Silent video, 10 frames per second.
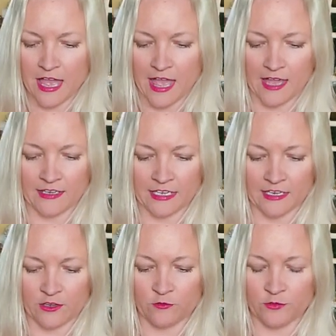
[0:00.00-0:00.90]
and
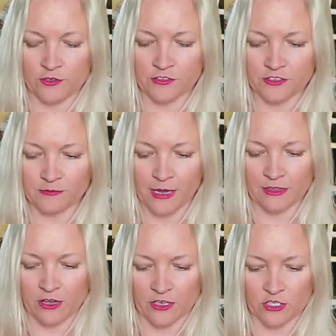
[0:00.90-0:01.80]
it confuses my
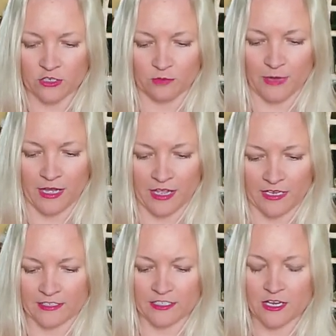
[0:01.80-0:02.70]
logical
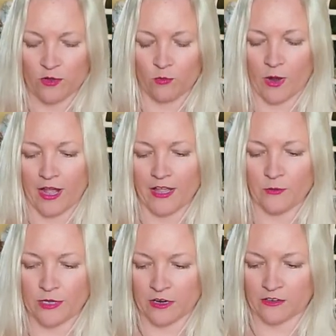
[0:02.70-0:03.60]
mind why
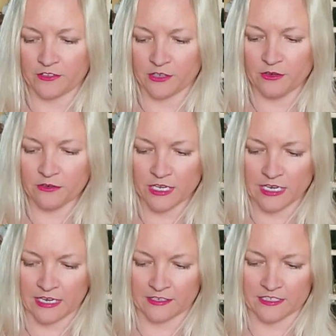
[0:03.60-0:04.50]
we are so
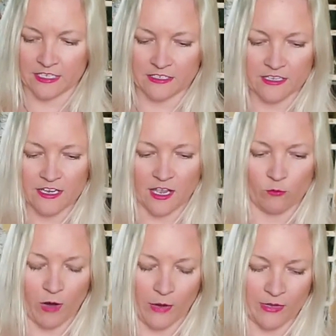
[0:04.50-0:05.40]
connected
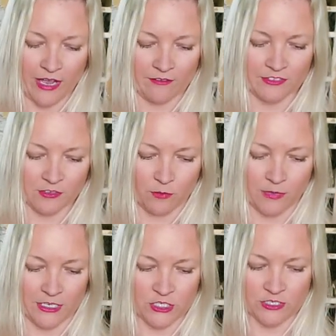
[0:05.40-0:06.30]
and why we have so
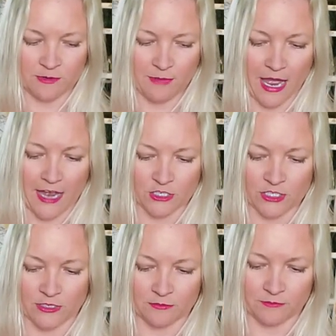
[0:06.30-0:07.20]
much
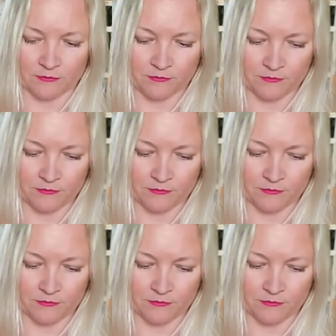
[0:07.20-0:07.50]
passion.